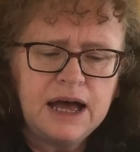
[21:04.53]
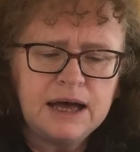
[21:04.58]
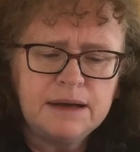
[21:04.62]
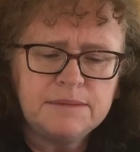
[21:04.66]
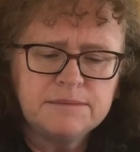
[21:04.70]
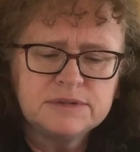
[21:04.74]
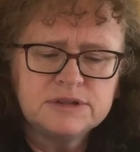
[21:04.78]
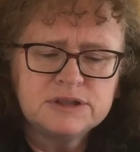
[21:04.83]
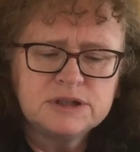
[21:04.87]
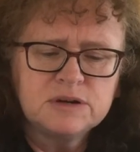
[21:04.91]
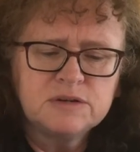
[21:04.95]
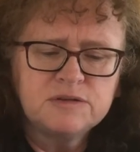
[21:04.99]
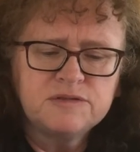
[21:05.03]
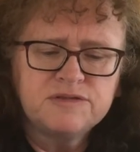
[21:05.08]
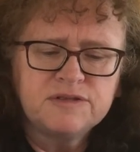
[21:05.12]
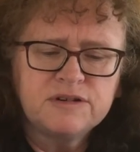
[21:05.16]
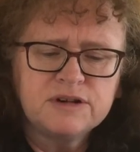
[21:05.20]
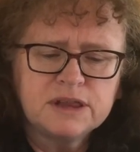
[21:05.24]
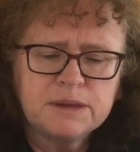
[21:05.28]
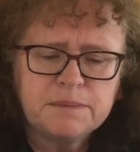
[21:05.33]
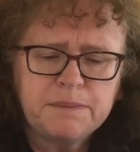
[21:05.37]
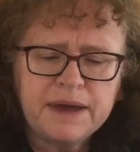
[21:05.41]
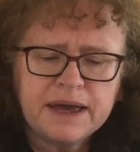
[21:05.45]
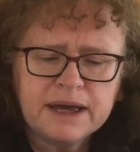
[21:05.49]
So for
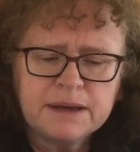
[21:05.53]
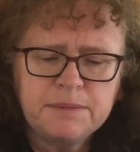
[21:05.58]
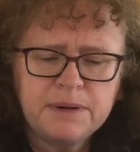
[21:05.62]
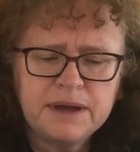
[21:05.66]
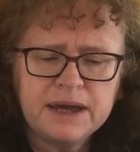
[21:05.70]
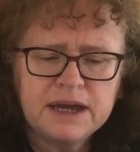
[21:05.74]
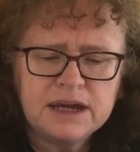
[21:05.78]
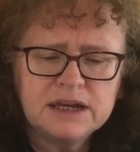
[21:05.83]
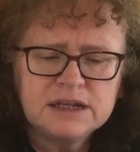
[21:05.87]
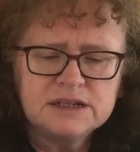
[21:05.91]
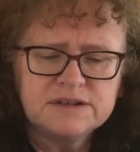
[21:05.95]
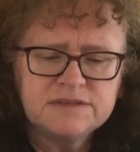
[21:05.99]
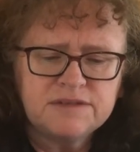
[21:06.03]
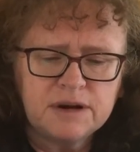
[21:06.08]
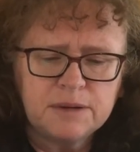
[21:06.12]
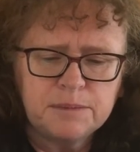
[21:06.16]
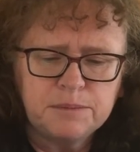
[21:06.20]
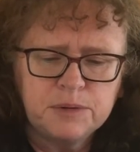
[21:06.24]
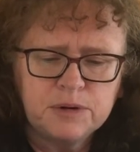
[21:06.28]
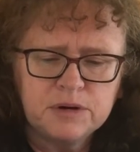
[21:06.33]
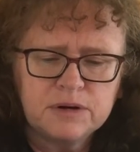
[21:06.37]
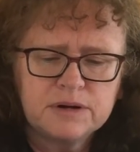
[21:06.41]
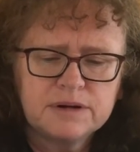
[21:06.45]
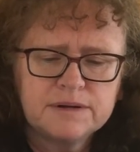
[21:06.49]
the back page of our
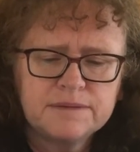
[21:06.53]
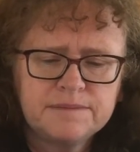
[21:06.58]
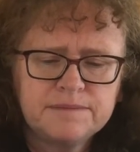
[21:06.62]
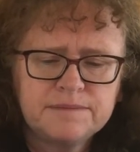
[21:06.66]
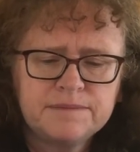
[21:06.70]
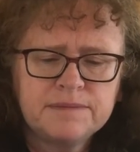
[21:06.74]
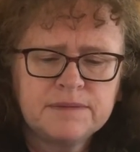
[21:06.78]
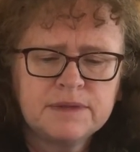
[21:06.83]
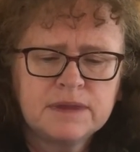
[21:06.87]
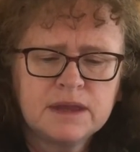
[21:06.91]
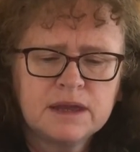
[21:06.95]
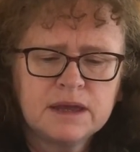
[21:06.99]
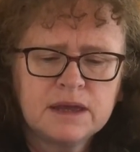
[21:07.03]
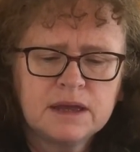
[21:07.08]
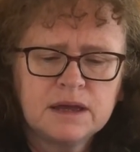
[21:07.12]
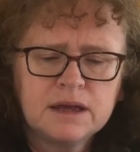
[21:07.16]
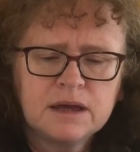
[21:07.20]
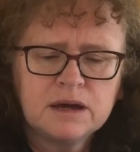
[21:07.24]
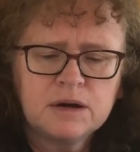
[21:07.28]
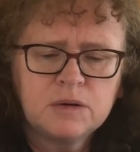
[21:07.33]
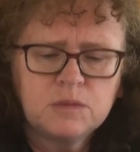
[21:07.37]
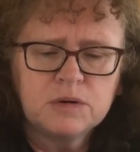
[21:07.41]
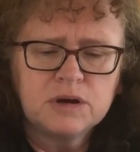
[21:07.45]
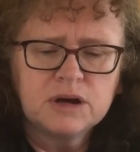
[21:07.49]
book,
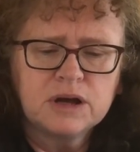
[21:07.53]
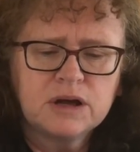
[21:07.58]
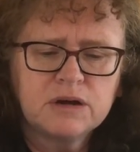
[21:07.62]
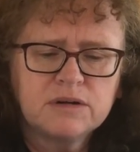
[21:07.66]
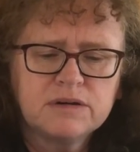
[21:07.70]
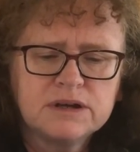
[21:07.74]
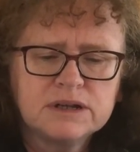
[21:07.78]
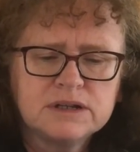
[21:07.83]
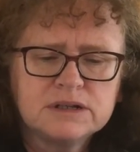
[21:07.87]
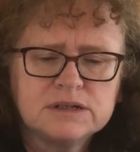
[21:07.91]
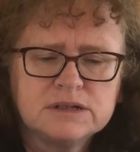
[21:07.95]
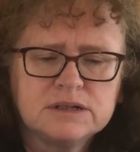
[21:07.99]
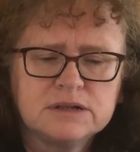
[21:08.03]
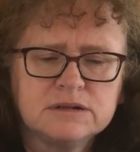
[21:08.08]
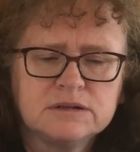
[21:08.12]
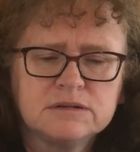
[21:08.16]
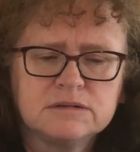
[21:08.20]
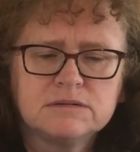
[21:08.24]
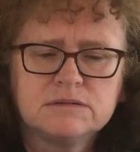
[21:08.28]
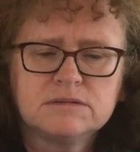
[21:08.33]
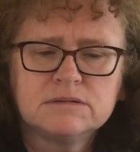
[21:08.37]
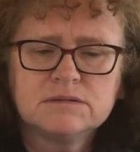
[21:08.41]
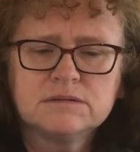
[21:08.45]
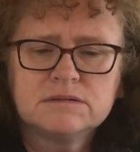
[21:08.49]
we're going
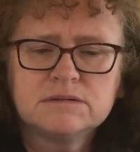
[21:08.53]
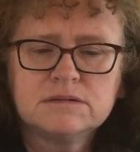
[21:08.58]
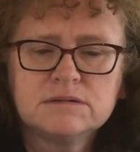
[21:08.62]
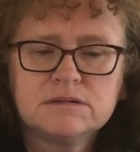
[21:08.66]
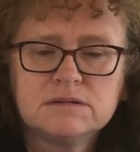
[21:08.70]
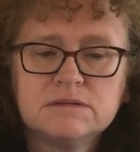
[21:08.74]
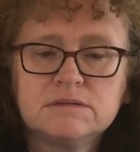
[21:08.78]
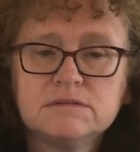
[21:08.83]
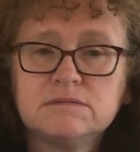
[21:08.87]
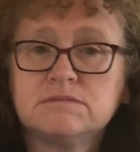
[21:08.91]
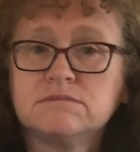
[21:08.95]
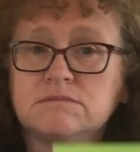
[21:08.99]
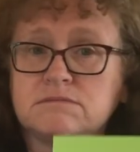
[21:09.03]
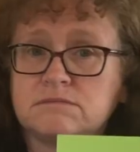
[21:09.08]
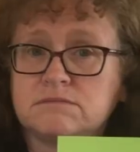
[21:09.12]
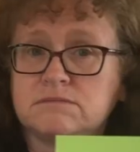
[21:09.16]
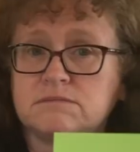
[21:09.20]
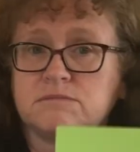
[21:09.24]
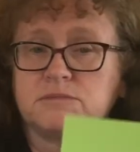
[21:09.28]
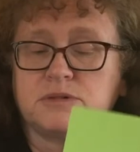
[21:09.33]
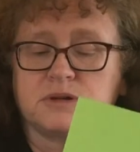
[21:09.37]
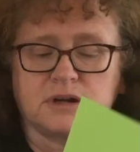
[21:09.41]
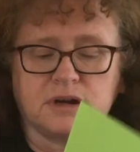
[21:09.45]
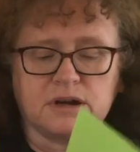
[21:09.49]
to
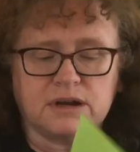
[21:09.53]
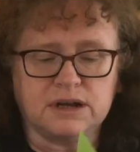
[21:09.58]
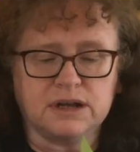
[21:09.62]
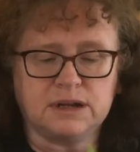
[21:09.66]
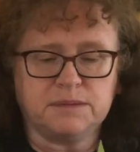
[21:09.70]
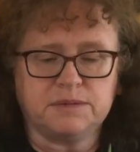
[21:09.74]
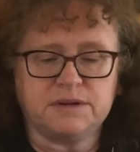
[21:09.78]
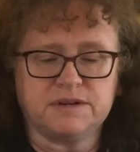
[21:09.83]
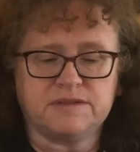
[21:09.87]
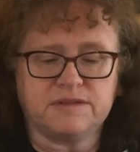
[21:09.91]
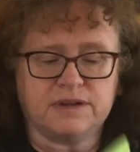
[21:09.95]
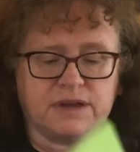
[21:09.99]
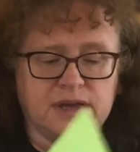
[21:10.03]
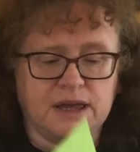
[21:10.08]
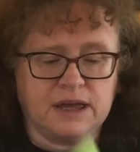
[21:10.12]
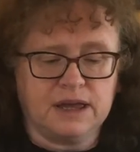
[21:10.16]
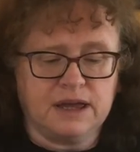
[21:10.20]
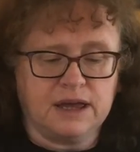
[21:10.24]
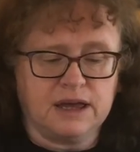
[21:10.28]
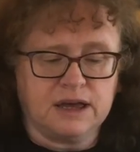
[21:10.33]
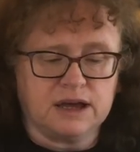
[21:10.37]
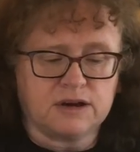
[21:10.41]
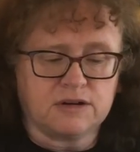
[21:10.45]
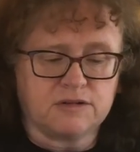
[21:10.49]
put our little bit of
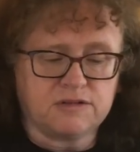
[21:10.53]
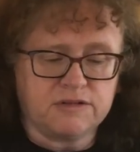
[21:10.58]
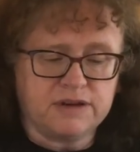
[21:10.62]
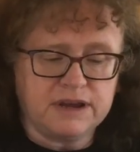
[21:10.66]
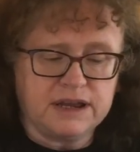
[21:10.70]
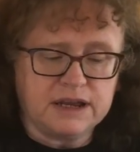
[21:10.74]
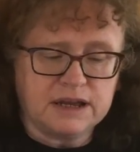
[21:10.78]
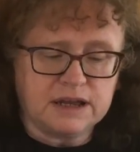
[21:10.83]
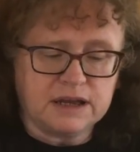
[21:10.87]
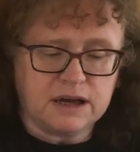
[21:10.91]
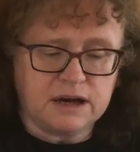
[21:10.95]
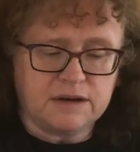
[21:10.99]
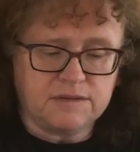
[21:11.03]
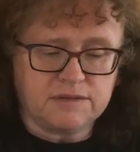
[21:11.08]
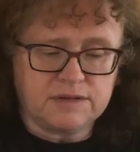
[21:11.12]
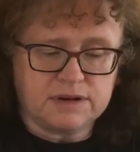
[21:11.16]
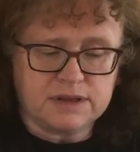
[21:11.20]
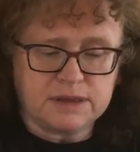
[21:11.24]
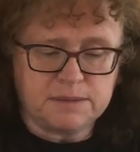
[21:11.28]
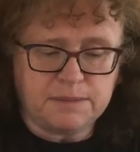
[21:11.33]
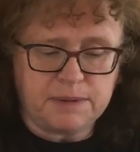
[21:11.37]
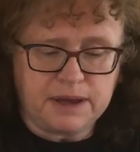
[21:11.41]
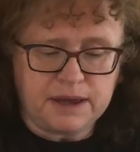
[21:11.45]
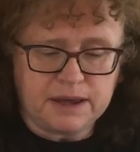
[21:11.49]
a green cover at
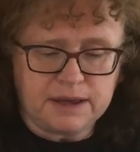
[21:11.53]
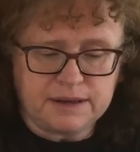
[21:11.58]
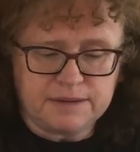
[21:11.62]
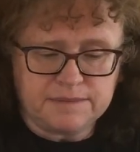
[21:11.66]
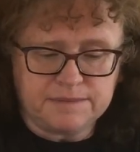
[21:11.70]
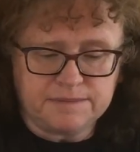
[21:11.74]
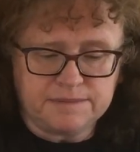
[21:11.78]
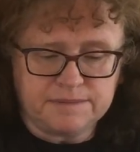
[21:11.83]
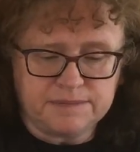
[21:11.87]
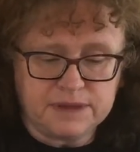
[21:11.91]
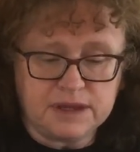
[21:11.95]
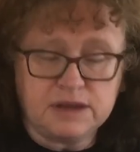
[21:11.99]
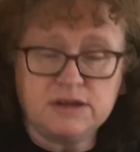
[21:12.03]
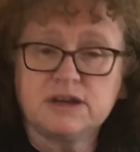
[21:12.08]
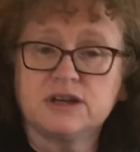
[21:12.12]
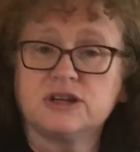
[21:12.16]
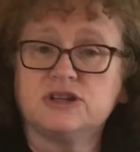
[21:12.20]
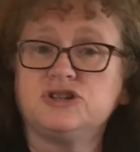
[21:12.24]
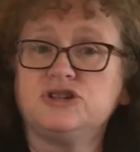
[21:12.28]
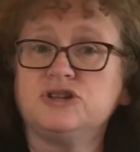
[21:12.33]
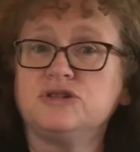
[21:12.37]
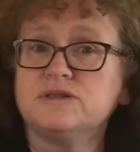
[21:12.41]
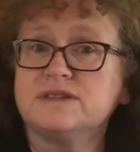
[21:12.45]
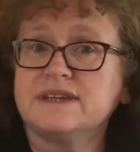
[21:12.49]
the back. Then you can
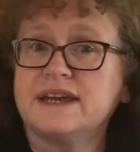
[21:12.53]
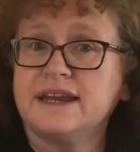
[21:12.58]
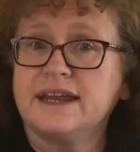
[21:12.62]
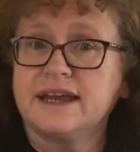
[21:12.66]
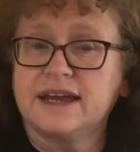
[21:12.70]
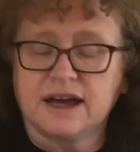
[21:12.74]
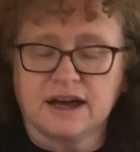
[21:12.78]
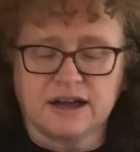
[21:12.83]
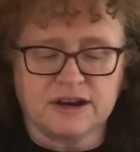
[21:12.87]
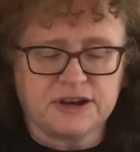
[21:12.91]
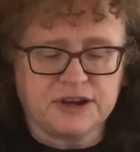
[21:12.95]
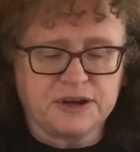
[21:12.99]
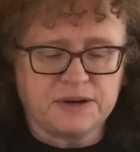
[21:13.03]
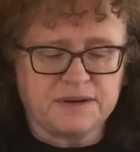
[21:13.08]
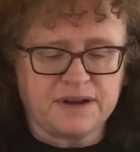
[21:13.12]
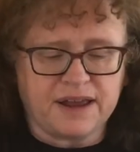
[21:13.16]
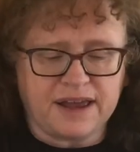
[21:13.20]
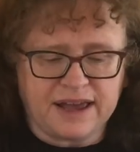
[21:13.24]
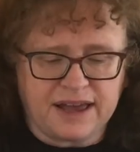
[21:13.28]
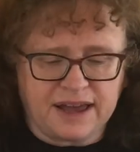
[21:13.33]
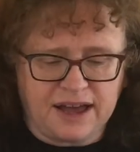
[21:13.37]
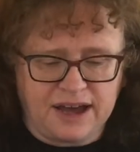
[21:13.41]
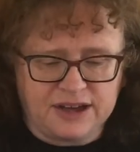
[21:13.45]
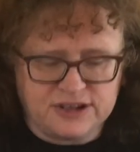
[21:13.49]
choose any colour you
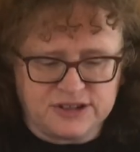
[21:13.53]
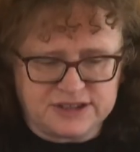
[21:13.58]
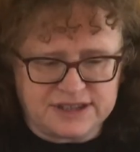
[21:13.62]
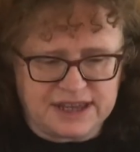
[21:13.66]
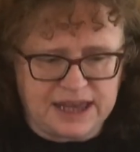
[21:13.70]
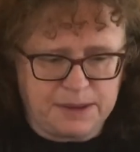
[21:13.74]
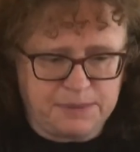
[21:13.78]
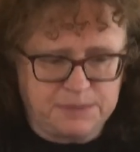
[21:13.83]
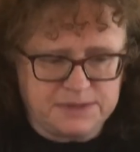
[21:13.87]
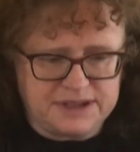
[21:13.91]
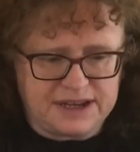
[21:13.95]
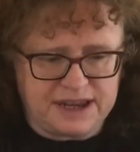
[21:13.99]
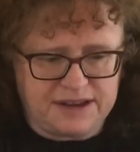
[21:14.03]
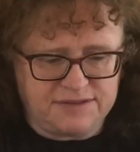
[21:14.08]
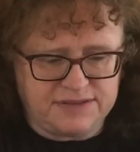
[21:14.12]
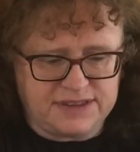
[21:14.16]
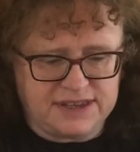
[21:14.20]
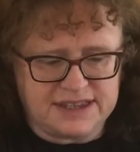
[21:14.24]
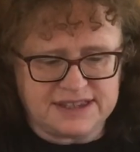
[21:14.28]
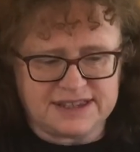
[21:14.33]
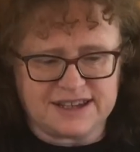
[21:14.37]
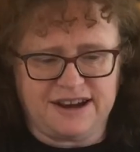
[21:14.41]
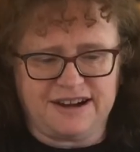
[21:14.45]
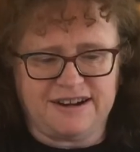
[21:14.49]
like. I just happen to have
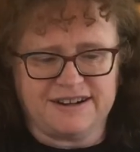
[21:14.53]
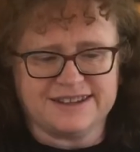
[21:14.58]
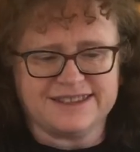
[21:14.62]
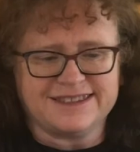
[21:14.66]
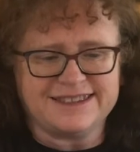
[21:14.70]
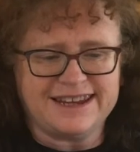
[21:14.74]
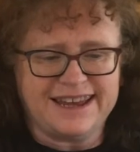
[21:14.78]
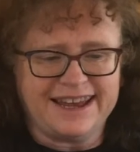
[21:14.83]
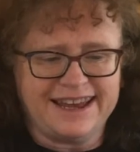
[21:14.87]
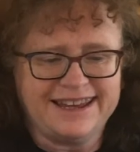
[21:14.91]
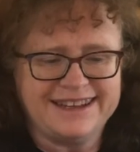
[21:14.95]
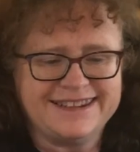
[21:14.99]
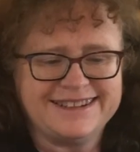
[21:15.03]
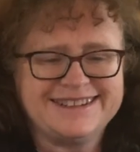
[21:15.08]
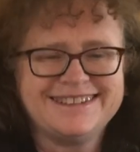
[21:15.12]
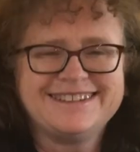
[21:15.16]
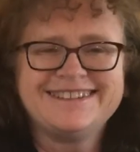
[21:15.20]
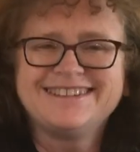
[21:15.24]
these cards to hand.